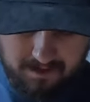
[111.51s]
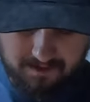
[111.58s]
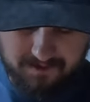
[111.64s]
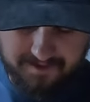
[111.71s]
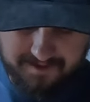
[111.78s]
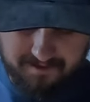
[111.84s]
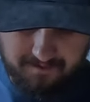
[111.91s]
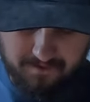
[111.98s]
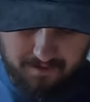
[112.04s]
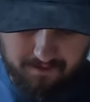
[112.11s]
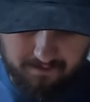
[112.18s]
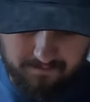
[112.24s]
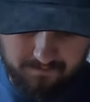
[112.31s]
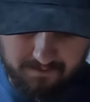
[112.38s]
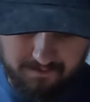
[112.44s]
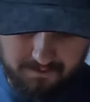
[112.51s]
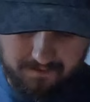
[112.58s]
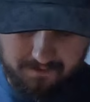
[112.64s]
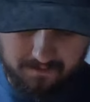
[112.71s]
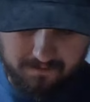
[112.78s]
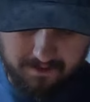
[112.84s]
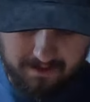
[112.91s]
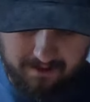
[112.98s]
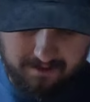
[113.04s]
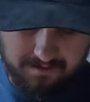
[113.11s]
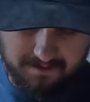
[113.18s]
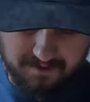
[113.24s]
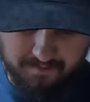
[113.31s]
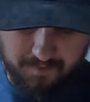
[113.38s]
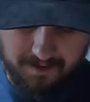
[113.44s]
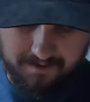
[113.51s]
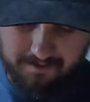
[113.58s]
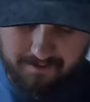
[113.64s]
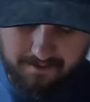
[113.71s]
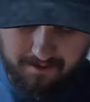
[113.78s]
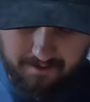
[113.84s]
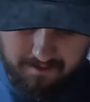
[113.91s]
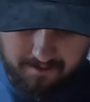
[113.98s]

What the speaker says: just so that our glue adheres better.